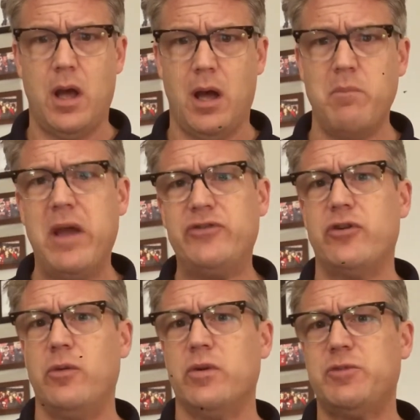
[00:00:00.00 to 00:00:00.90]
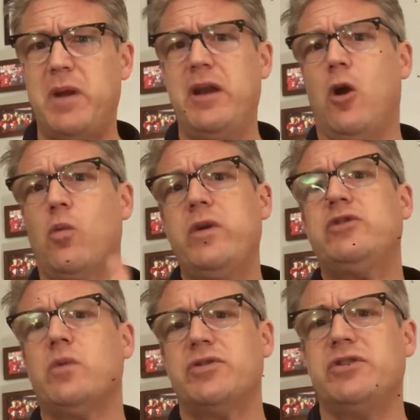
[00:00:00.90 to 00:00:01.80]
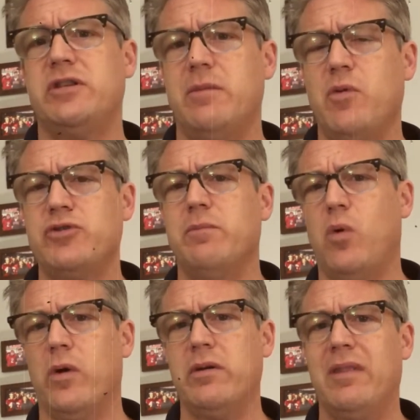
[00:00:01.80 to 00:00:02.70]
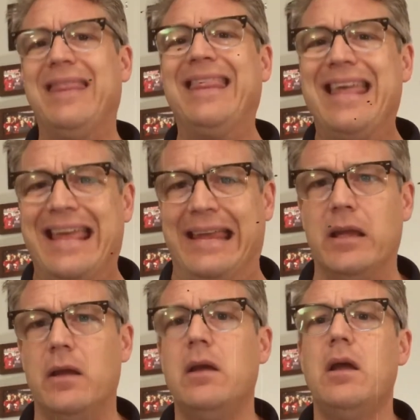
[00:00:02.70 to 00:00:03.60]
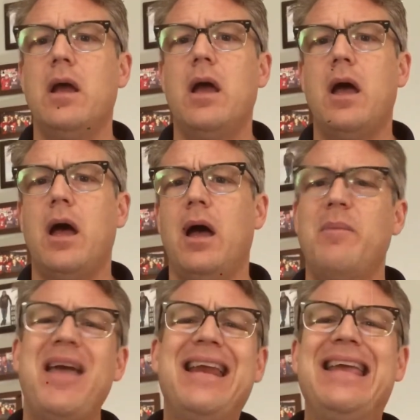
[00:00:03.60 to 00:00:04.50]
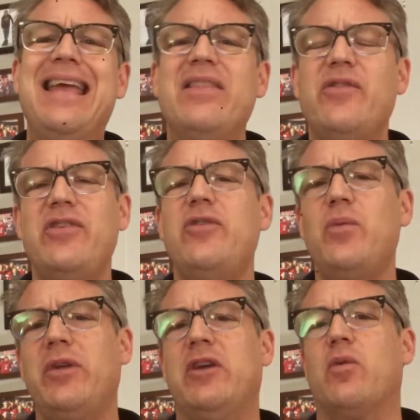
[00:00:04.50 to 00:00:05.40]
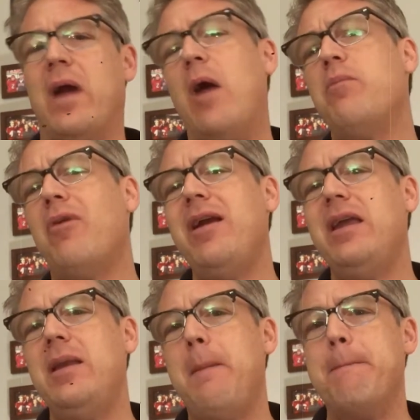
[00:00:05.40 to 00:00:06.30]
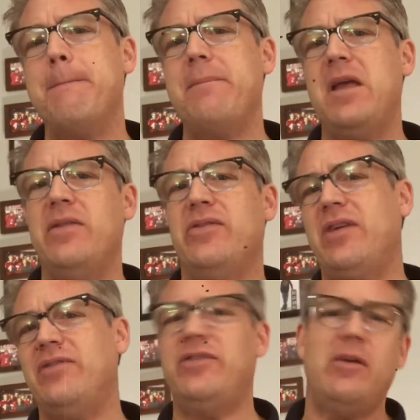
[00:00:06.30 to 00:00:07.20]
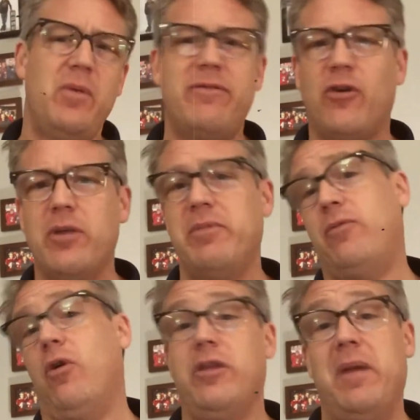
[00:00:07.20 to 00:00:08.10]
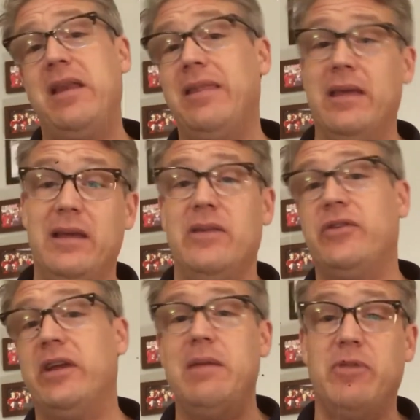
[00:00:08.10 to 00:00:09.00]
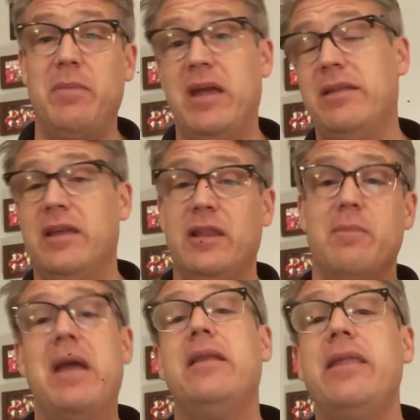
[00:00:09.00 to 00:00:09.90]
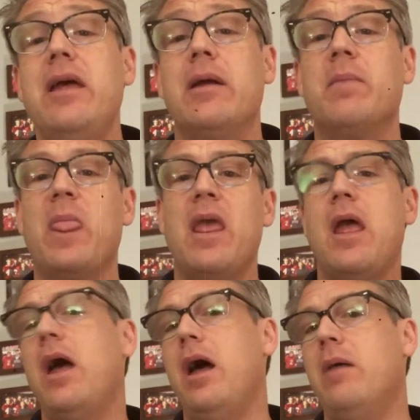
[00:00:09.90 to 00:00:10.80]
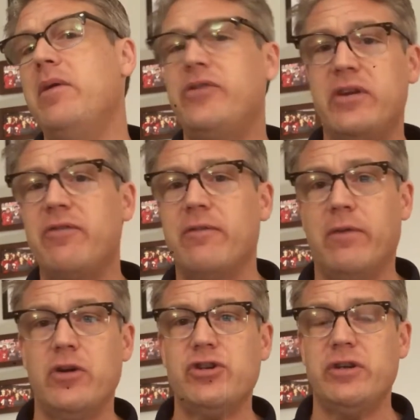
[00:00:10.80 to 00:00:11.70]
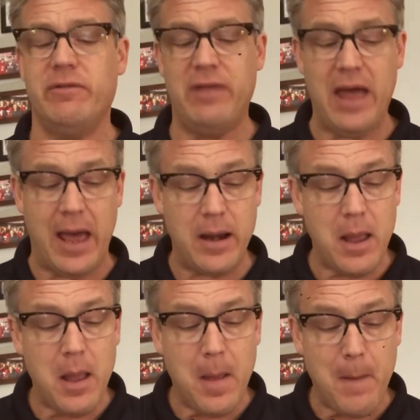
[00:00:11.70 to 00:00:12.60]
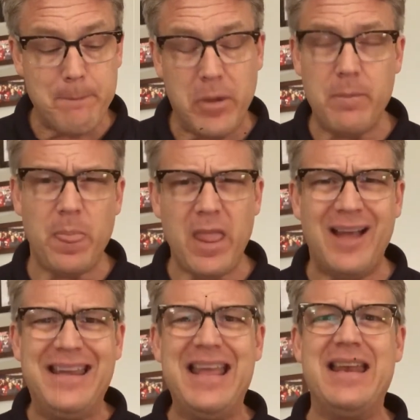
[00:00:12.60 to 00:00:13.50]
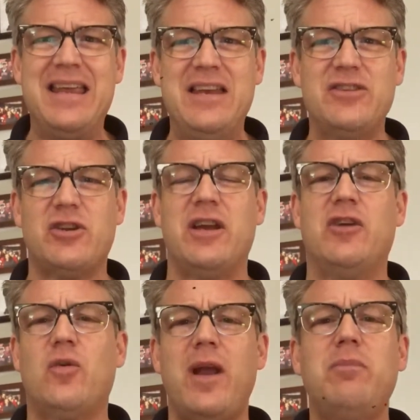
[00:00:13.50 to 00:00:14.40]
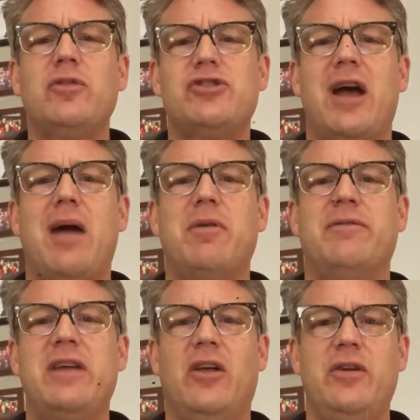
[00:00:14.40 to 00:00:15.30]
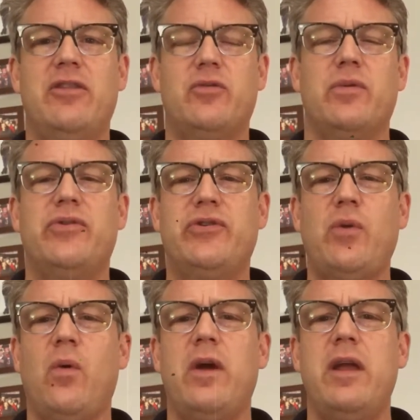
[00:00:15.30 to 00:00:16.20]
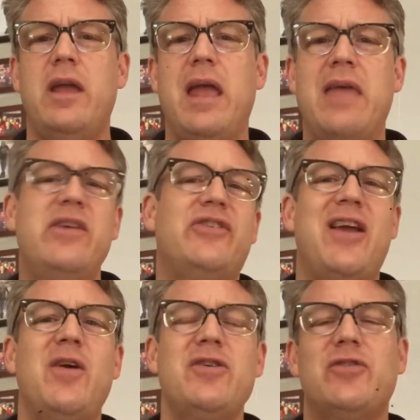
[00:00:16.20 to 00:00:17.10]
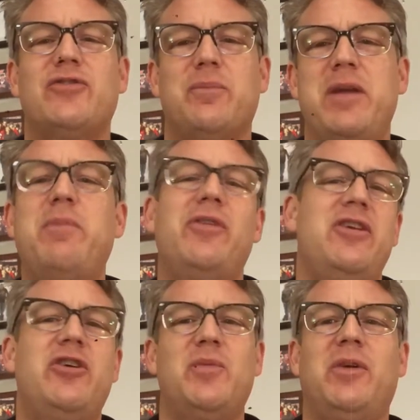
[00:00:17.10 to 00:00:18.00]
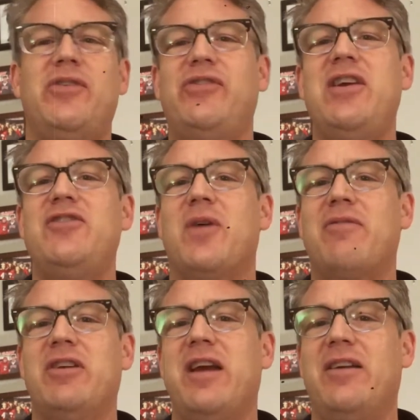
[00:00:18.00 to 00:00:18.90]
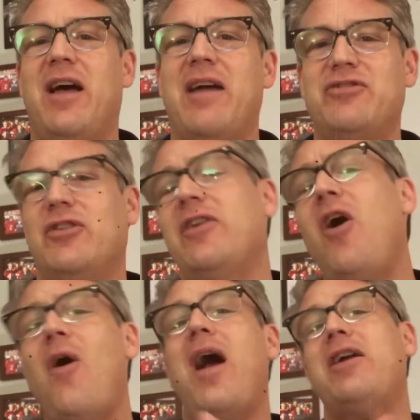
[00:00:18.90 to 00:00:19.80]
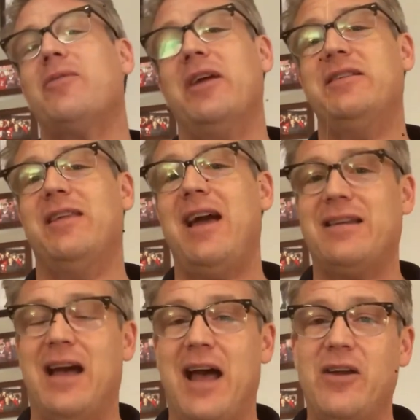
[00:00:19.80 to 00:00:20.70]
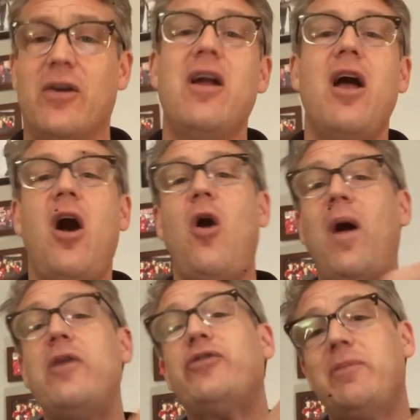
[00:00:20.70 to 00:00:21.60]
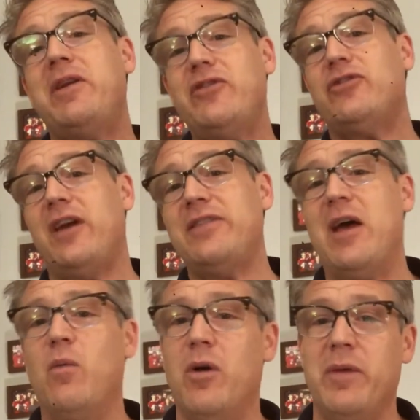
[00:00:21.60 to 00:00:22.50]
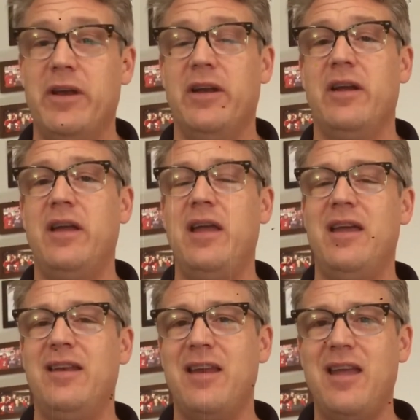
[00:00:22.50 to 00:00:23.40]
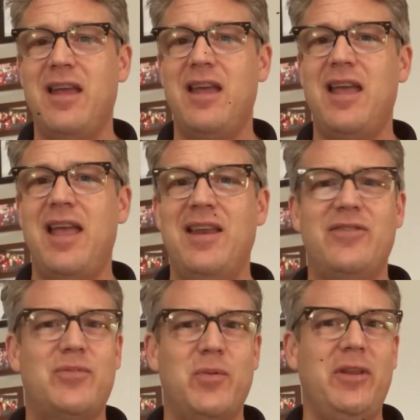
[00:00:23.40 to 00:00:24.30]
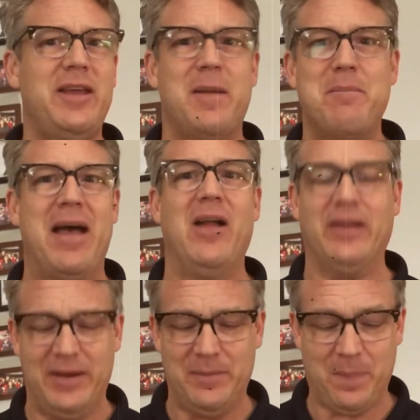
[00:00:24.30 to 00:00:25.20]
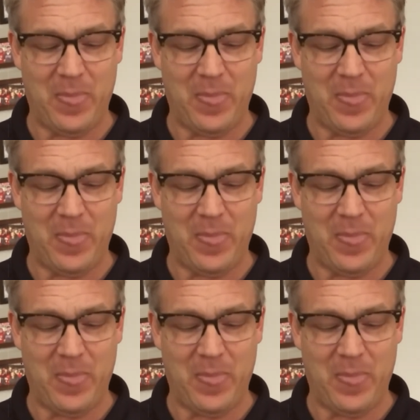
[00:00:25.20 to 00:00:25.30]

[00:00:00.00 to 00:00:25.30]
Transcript: make sure that we're spending our resources in the most important thing. And again, this isn't really groundbreaking in the sense that we've heard it before. The main thing is to keep the main thing the main thing. It's a different version of that. But again, he does an incredible job of telling it through a story, and these characters are people that you can really see in your everyday lives. You're like, oh, I can relate to that guy, or oh, I know somebody just like that woman, and it's really compelling.